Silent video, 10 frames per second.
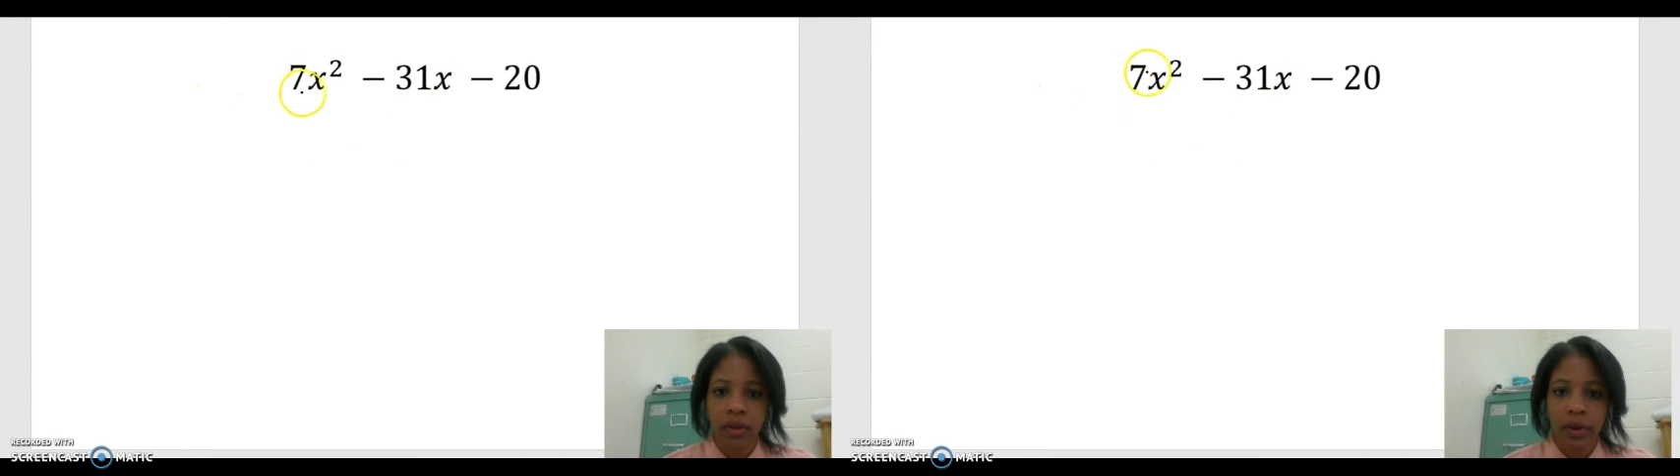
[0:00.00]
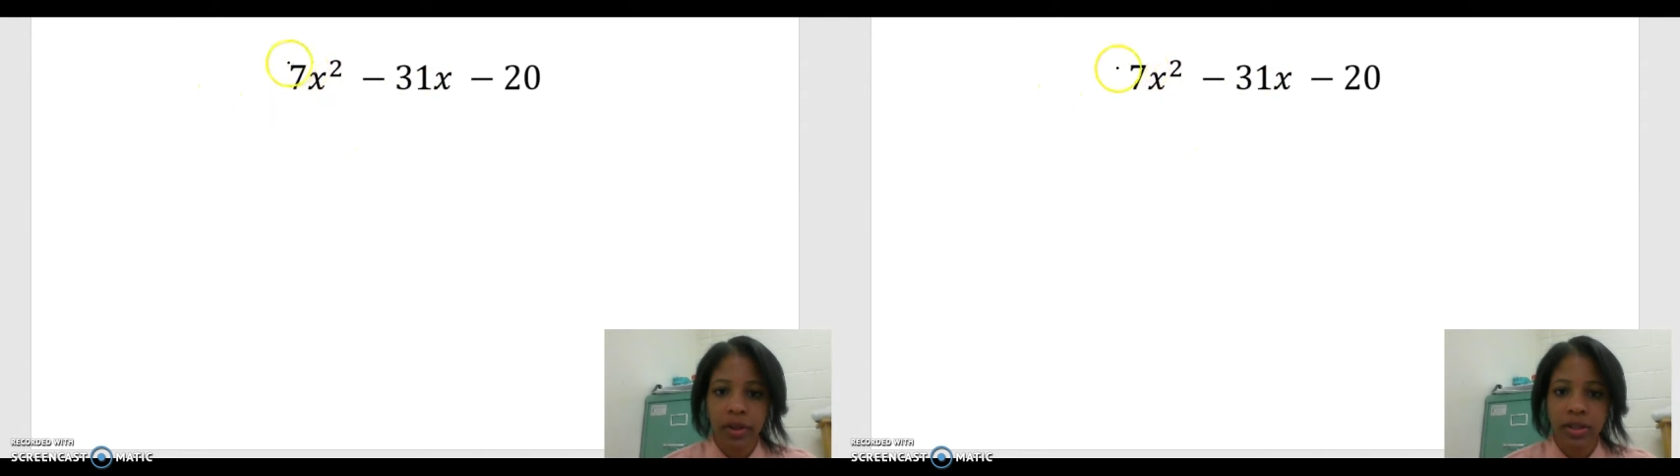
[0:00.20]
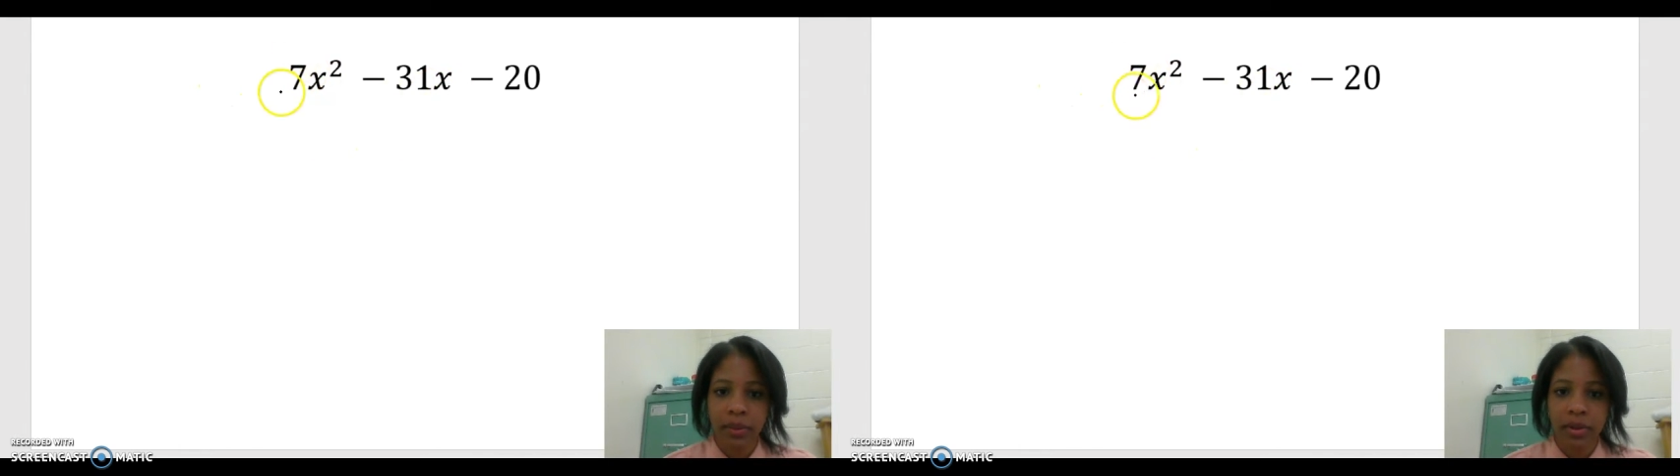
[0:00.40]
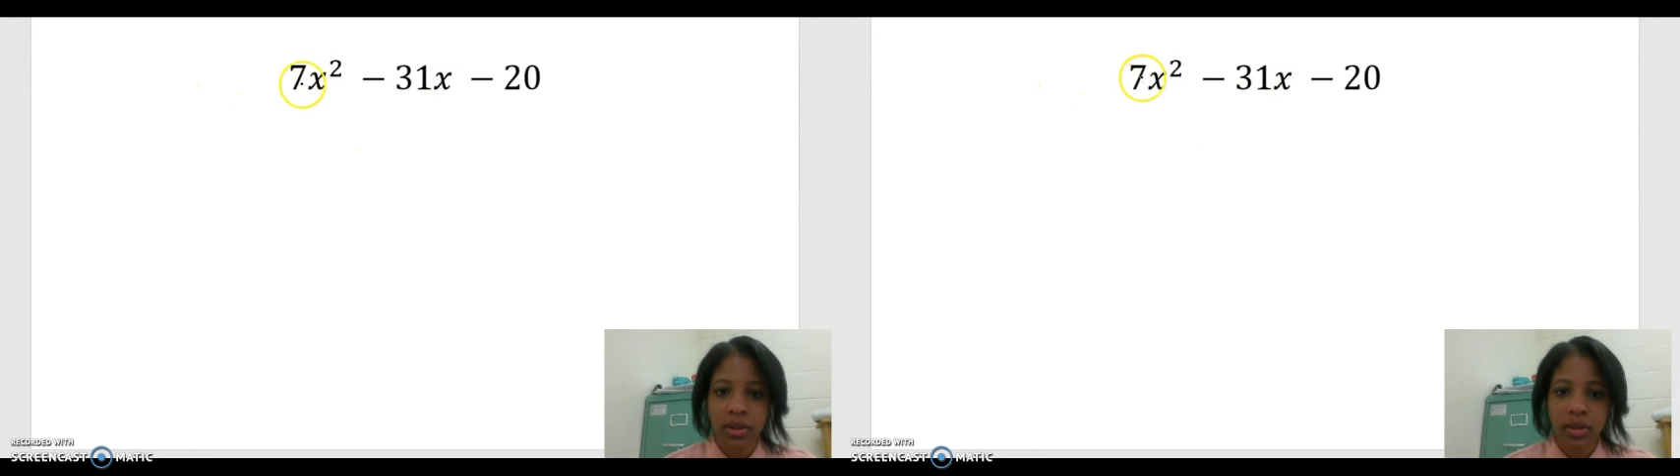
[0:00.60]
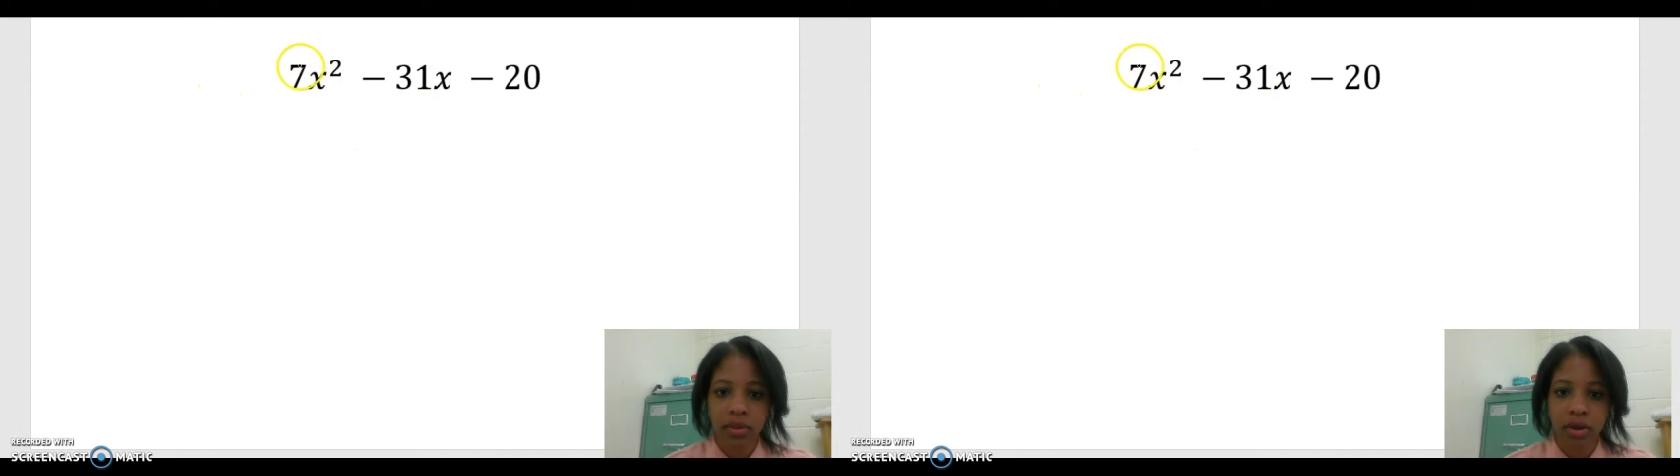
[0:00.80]
first step
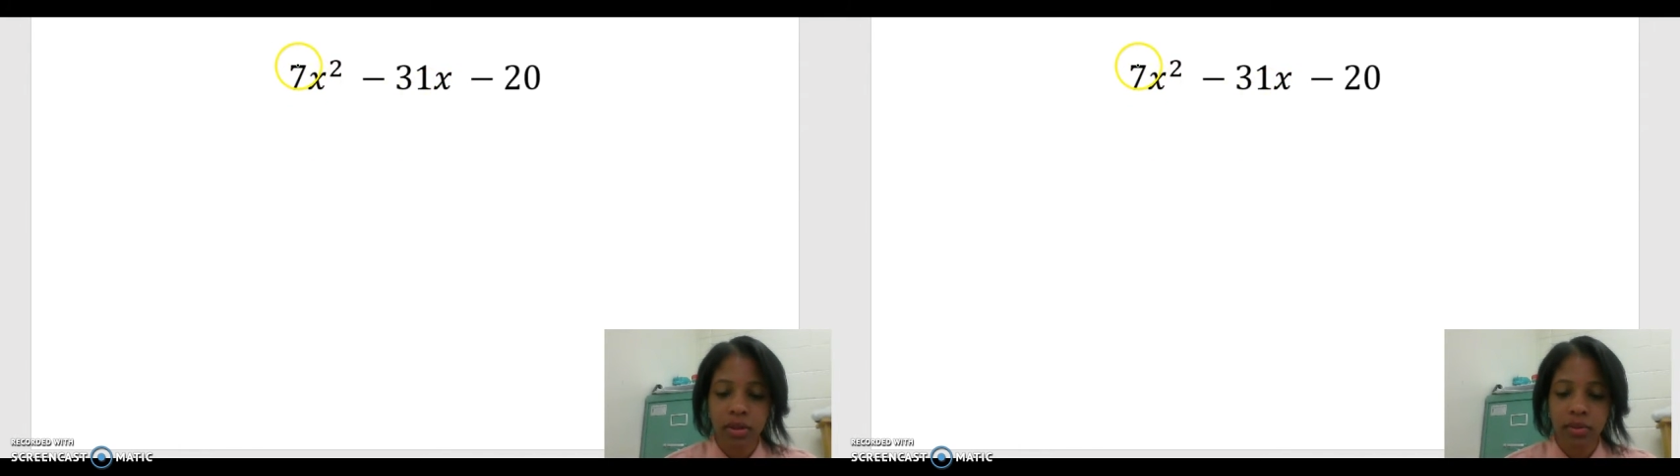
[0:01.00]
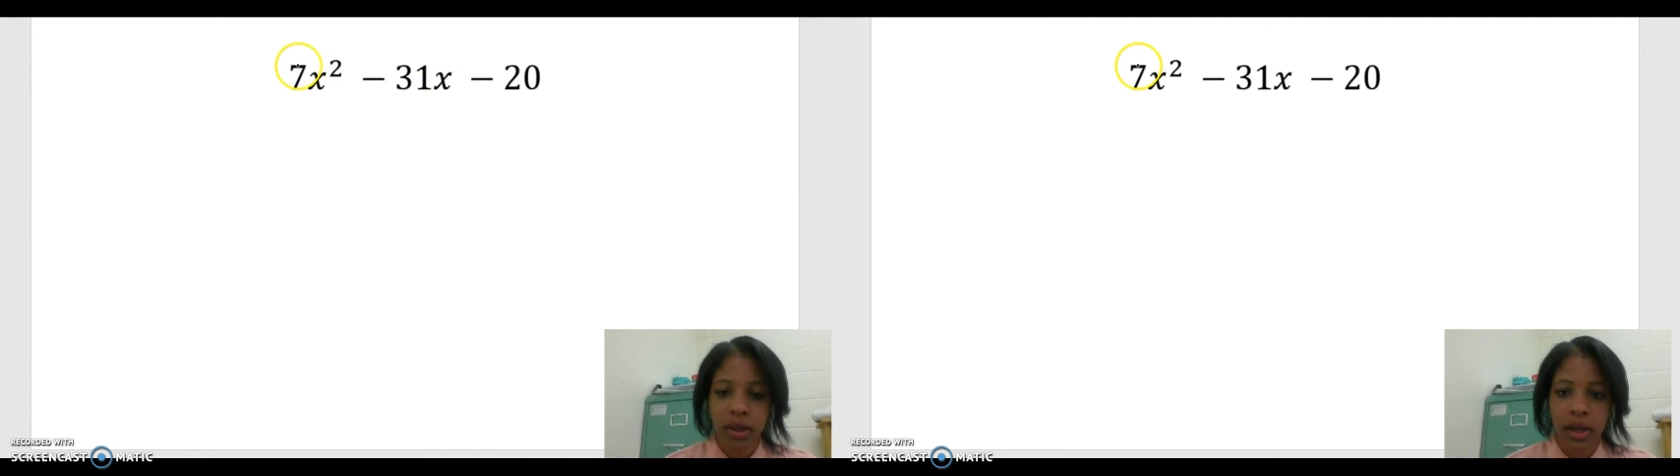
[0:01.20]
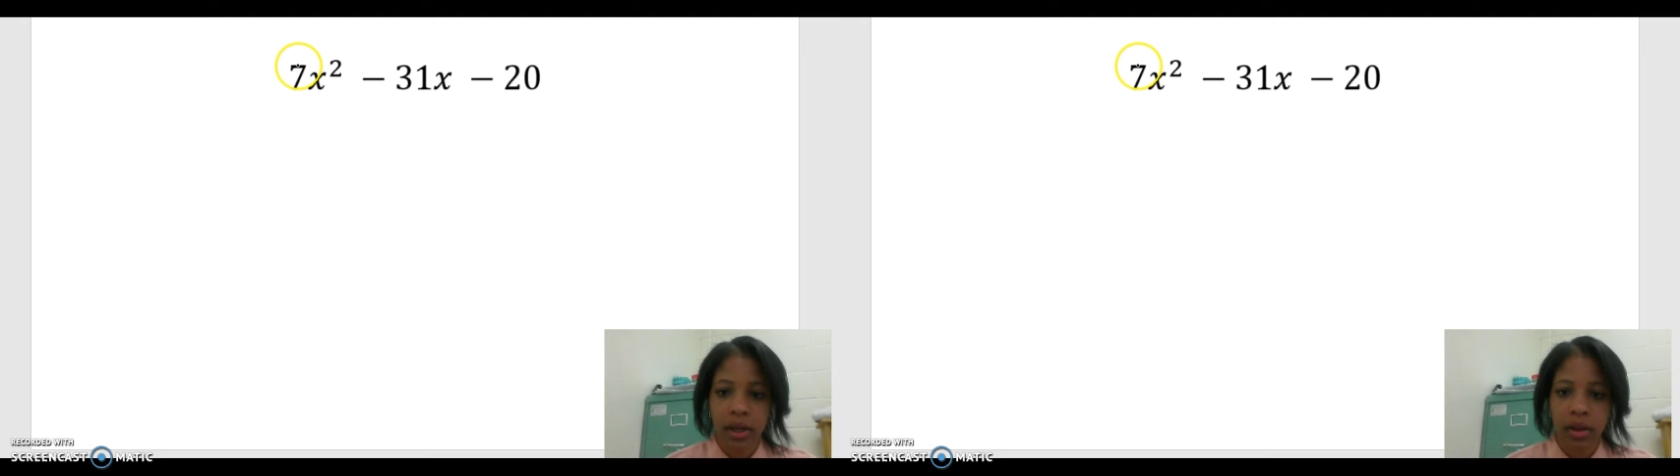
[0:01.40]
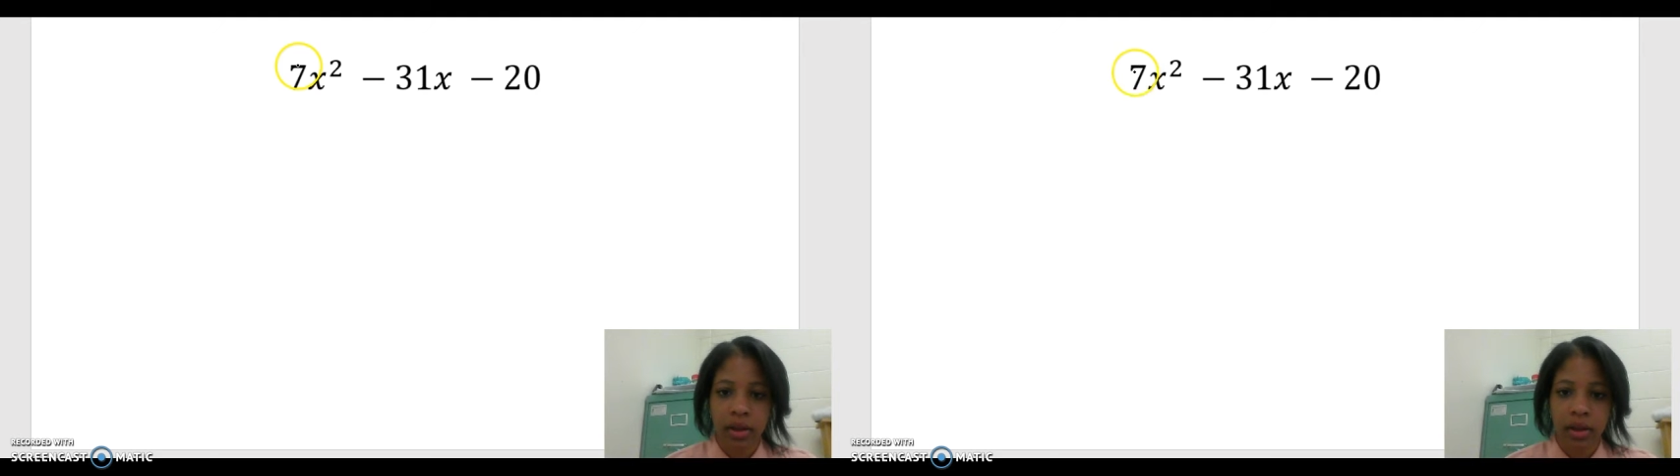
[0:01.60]
is to multiply